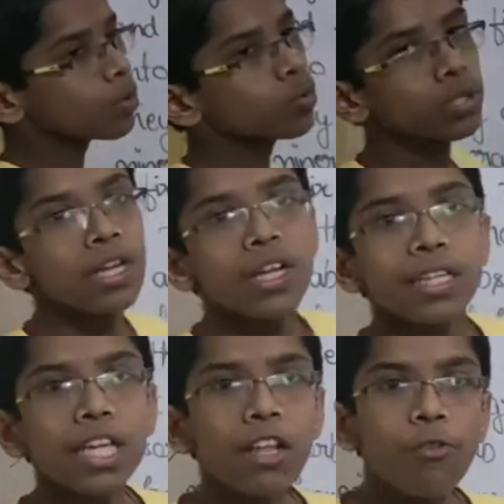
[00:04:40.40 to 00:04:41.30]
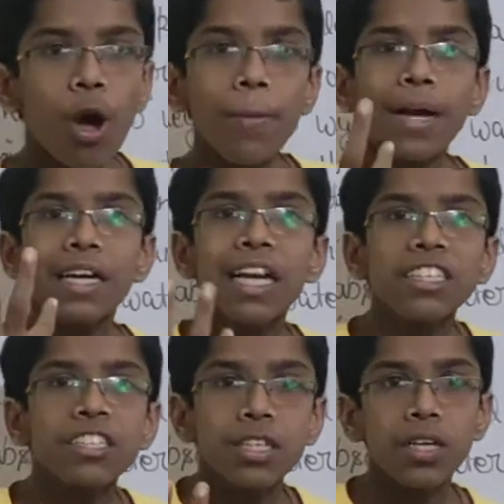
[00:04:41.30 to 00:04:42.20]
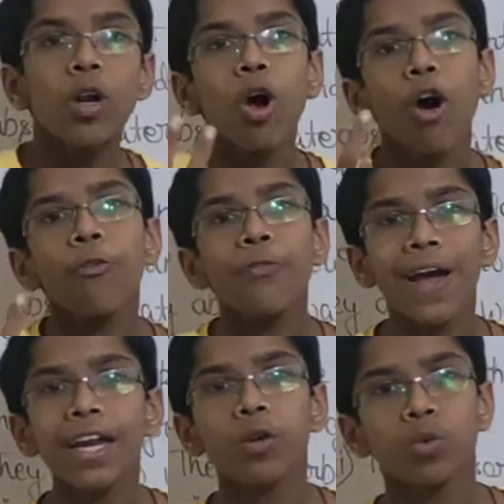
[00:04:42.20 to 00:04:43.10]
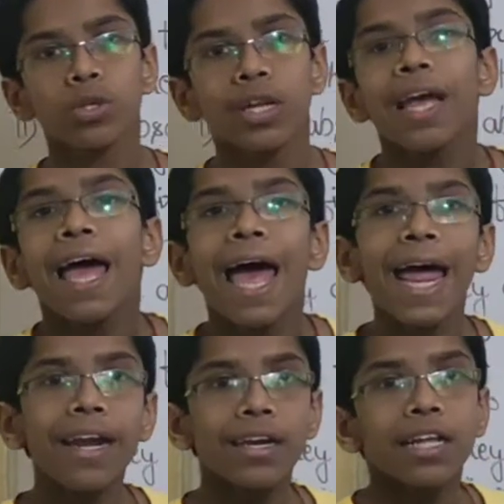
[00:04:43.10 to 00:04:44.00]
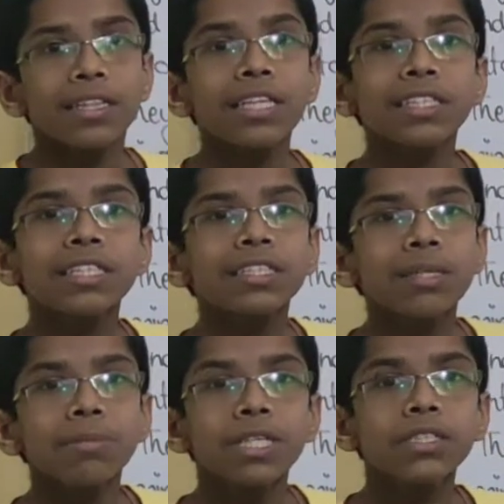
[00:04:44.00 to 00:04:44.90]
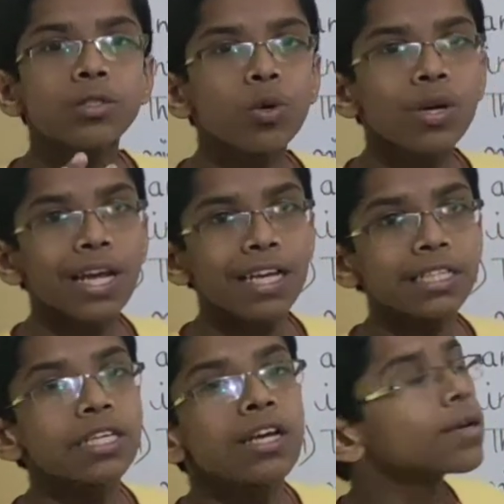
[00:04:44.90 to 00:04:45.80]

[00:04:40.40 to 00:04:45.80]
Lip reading: roots. These form a cluster of fine root, and the system is known as